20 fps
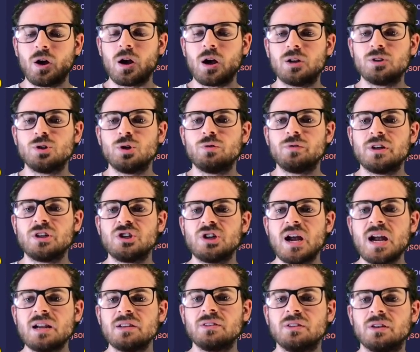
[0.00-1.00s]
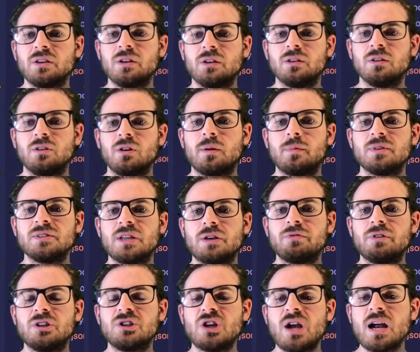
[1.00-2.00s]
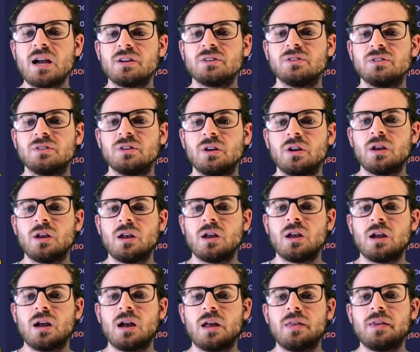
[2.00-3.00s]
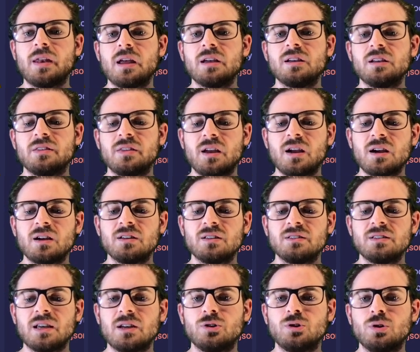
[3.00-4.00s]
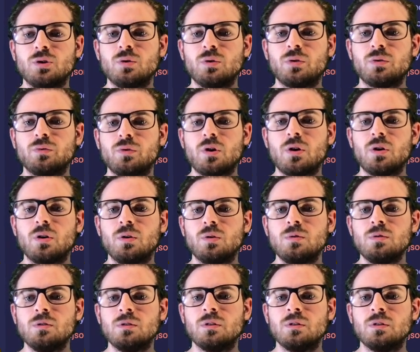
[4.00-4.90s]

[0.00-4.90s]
to reject, or I'm going to say rejects And then I could say to throw,